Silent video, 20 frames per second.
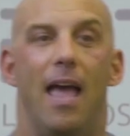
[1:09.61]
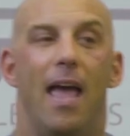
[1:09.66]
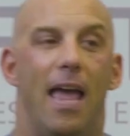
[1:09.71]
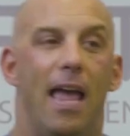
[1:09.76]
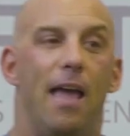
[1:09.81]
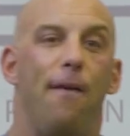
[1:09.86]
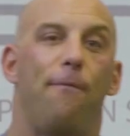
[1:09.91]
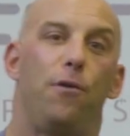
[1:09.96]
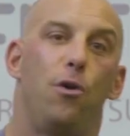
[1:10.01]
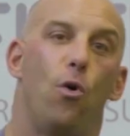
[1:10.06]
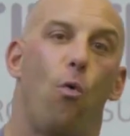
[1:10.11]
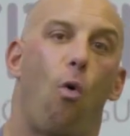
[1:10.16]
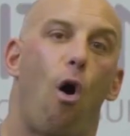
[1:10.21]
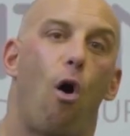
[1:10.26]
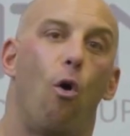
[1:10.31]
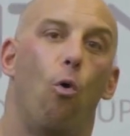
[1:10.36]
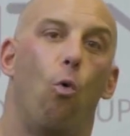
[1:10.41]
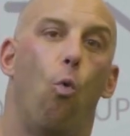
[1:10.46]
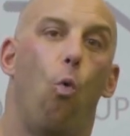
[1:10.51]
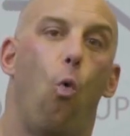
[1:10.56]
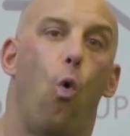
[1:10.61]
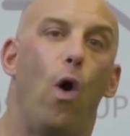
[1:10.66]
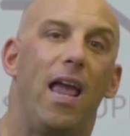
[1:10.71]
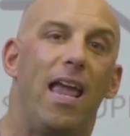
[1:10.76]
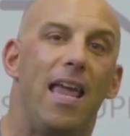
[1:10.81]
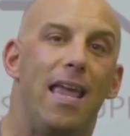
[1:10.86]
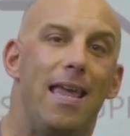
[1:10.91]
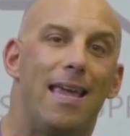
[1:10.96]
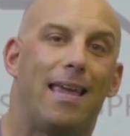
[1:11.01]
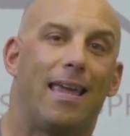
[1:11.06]
If you are
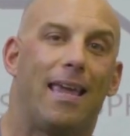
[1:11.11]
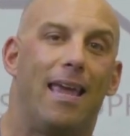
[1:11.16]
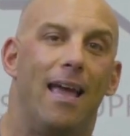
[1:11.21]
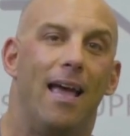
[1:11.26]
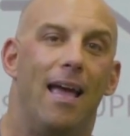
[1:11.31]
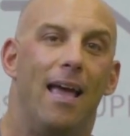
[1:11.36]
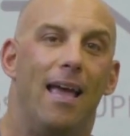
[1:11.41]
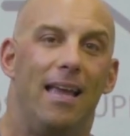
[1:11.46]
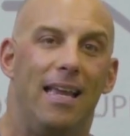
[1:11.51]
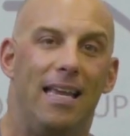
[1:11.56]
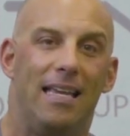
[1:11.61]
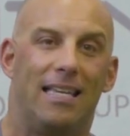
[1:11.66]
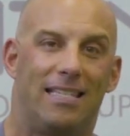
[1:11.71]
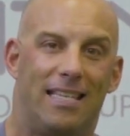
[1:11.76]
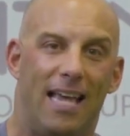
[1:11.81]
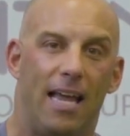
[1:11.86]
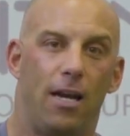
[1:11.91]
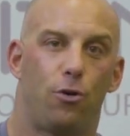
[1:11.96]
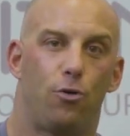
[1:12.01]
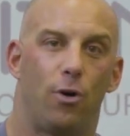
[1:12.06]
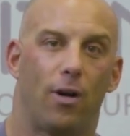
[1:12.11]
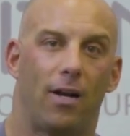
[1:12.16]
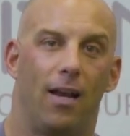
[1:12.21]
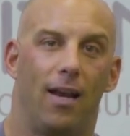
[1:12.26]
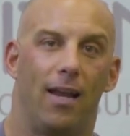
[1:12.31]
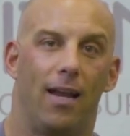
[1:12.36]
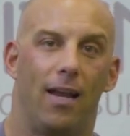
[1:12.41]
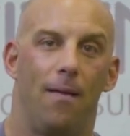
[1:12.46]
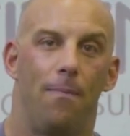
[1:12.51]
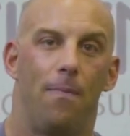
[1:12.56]
weak
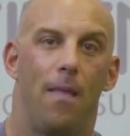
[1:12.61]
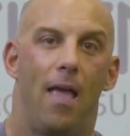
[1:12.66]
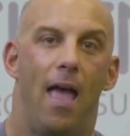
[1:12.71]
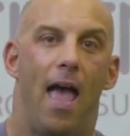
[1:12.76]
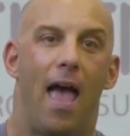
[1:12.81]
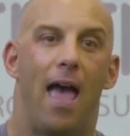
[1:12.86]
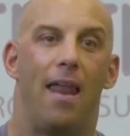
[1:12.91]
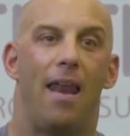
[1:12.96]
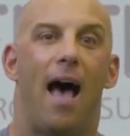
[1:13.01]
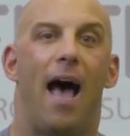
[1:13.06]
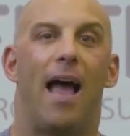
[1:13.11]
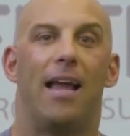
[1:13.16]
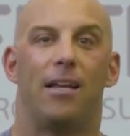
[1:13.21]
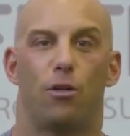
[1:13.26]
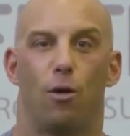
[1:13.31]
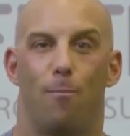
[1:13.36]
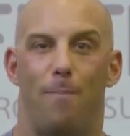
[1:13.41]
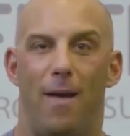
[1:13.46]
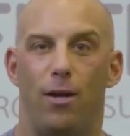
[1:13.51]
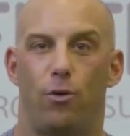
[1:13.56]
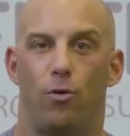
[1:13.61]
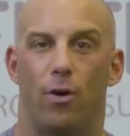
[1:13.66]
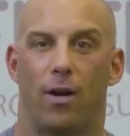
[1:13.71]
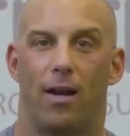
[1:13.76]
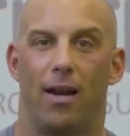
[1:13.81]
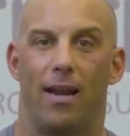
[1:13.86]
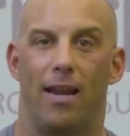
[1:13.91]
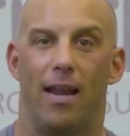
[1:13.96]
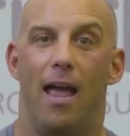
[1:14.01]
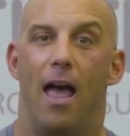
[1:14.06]
eccentrically and
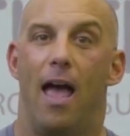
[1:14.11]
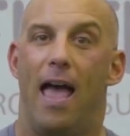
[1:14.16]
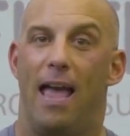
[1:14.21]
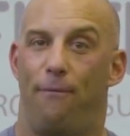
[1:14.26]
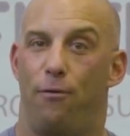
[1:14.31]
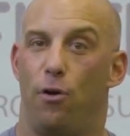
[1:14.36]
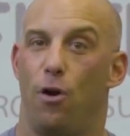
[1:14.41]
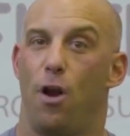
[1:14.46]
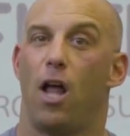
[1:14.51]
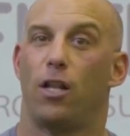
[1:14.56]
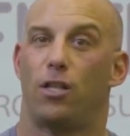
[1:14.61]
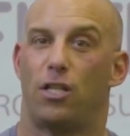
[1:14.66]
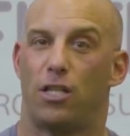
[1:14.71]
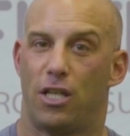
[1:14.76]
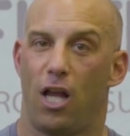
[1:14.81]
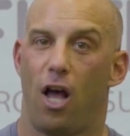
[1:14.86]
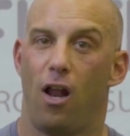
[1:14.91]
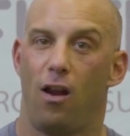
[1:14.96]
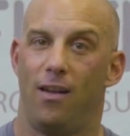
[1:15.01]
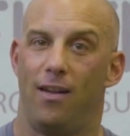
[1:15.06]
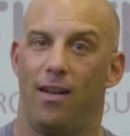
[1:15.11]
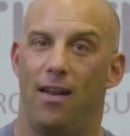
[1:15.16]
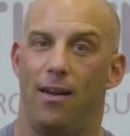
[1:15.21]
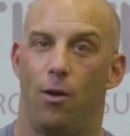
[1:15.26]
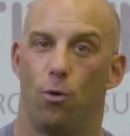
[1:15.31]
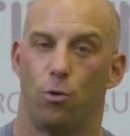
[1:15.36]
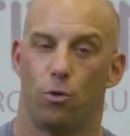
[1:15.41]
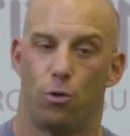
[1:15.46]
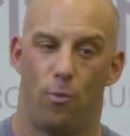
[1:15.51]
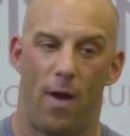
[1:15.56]
isometrically, if you're not solid in
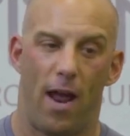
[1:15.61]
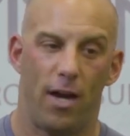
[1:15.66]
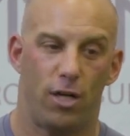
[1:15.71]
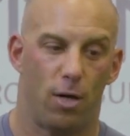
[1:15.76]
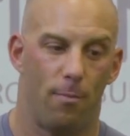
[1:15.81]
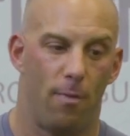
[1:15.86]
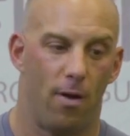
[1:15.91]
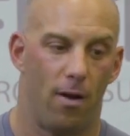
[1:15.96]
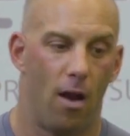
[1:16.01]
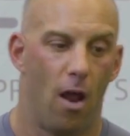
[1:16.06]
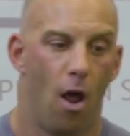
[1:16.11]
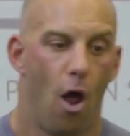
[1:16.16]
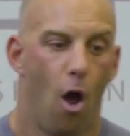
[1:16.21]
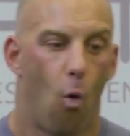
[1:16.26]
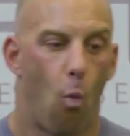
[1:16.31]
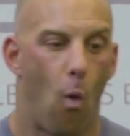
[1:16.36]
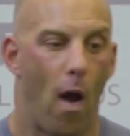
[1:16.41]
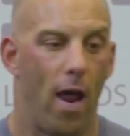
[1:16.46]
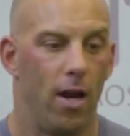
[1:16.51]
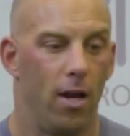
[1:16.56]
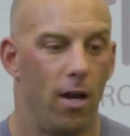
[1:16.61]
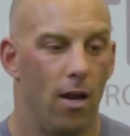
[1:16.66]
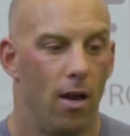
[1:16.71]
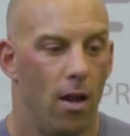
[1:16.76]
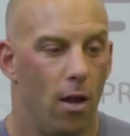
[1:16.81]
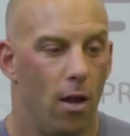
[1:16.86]
those regimen, when